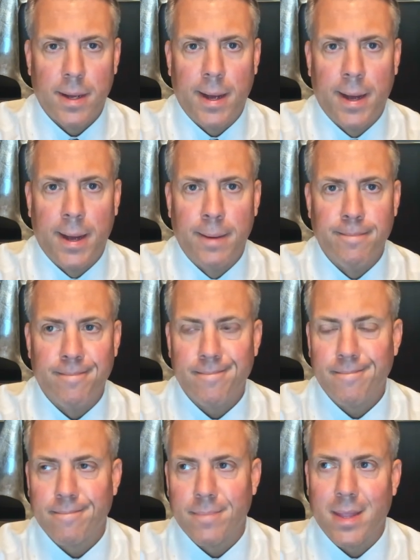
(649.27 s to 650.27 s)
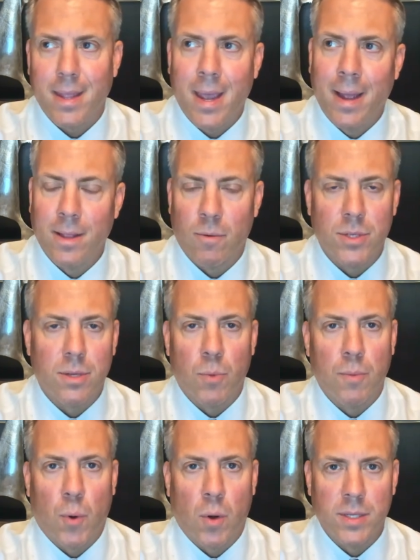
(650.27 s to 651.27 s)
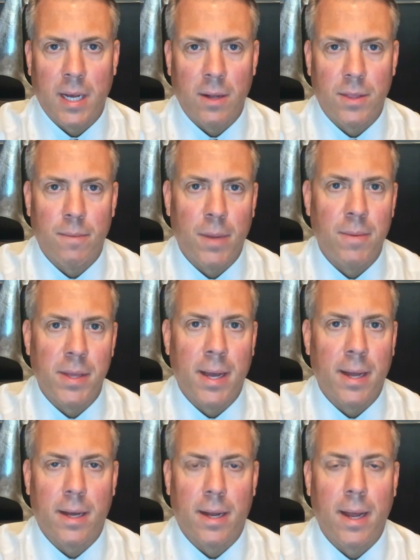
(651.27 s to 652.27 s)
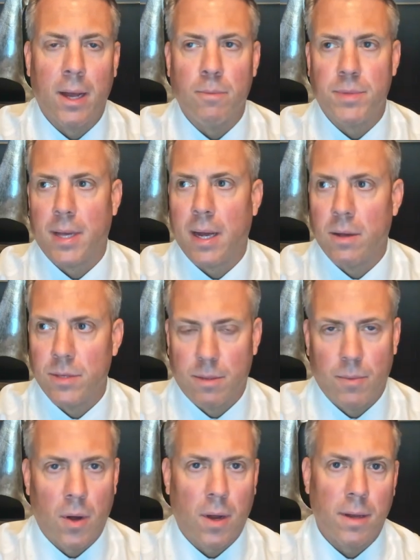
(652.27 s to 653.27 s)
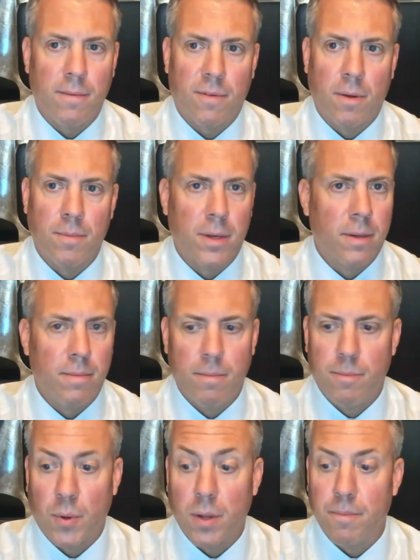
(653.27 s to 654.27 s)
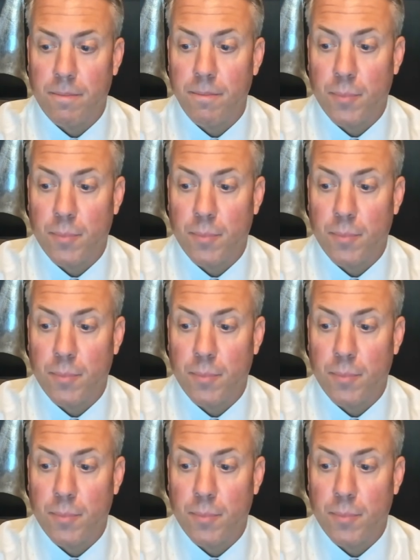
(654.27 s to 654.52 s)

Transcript: Um, and there were some reports out that maybe that kind of helps the housing market from the pretty,